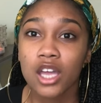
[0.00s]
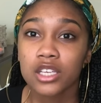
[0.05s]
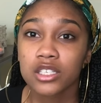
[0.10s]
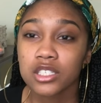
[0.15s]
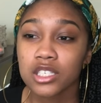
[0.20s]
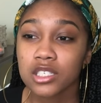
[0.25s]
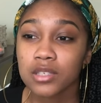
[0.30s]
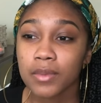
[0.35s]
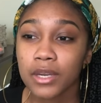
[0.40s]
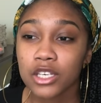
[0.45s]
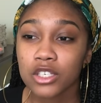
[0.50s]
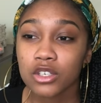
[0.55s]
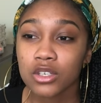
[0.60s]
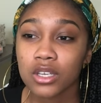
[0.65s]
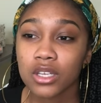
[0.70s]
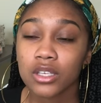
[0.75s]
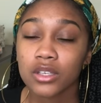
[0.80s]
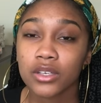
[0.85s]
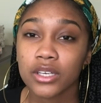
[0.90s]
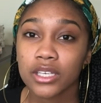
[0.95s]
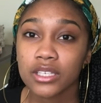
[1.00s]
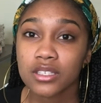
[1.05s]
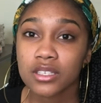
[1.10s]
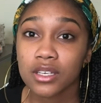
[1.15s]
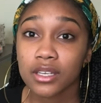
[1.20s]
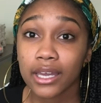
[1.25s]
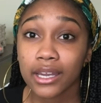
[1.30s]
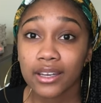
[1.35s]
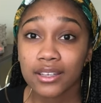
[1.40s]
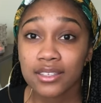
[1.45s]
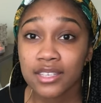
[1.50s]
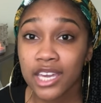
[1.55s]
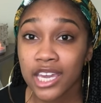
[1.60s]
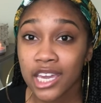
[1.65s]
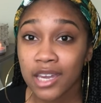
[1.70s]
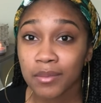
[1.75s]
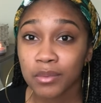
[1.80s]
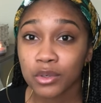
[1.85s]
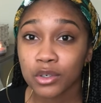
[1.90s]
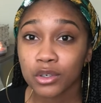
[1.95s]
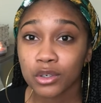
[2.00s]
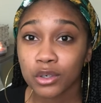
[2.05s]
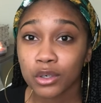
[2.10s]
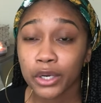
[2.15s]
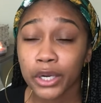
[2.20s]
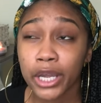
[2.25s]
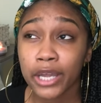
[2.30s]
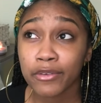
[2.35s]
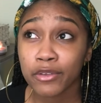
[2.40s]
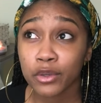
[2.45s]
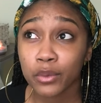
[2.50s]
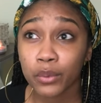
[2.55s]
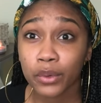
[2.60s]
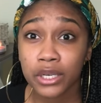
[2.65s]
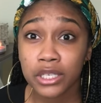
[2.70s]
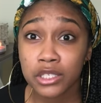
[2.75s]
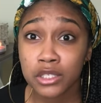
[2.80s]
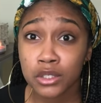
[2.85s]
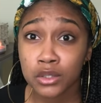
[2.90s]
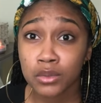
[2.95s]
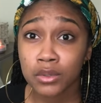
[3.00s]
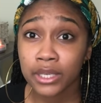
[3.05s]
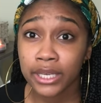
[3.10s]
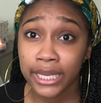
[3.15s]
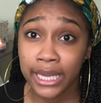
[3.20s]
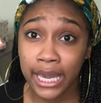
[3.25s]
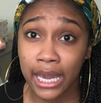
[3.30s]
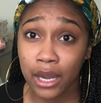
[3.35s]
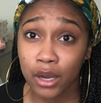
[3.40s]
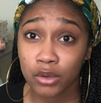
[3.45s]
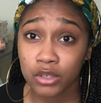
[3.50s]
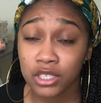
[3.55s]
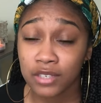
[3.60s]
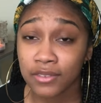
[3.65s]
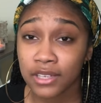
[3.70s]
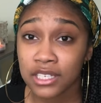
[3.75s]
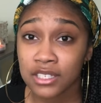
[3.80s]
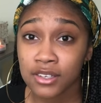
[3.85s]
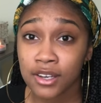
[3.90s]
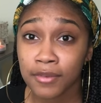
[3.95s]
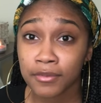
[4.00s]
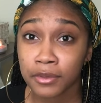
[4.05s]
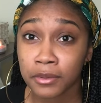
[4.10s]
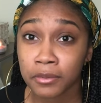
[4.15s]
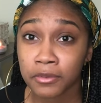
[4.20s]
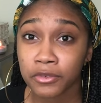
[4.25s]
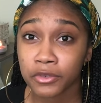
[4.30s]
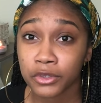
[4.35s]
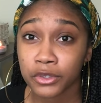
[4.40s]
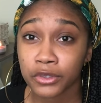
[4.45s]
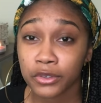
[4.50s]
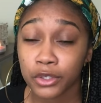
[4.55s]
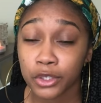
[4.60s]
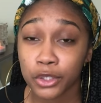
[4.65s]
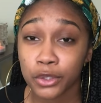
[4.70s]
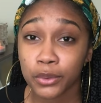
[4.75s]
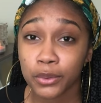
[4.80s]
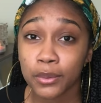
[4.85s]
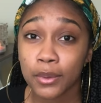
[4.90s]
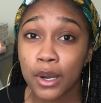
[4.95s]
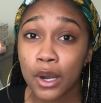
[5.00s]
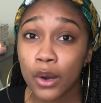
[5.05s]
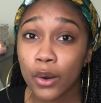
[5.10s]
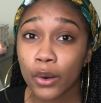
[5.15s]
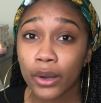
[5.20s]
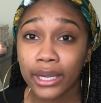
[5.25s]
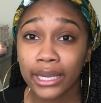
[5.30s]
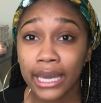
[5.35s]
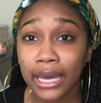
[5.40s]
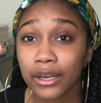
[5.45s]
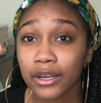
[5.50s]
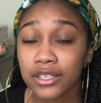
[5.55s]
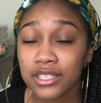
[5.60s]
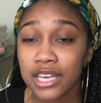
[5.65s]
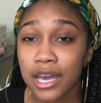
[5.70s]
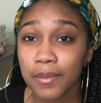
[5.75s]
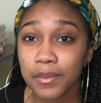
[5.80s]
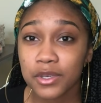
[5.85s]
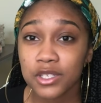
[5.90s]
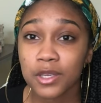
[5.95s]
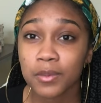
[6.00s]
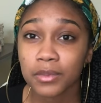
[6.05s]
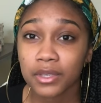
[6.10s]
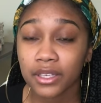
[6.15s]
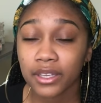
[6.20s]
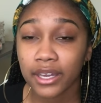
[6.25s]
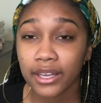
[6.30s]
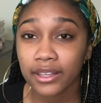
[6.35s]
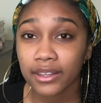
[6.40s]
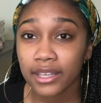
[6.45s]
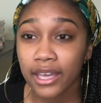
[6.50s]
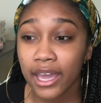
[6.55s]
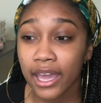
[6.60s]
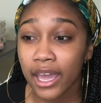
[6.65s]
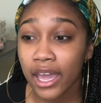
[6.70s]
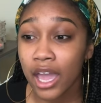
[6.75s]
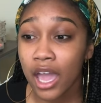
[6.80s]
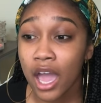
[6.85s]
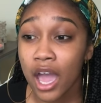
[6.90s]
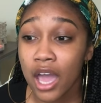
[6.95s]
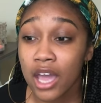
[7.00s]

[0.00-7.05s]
Just make sure that you get to like a table if you want to, the couch if that's comfortable for you, or a countertop or something like that.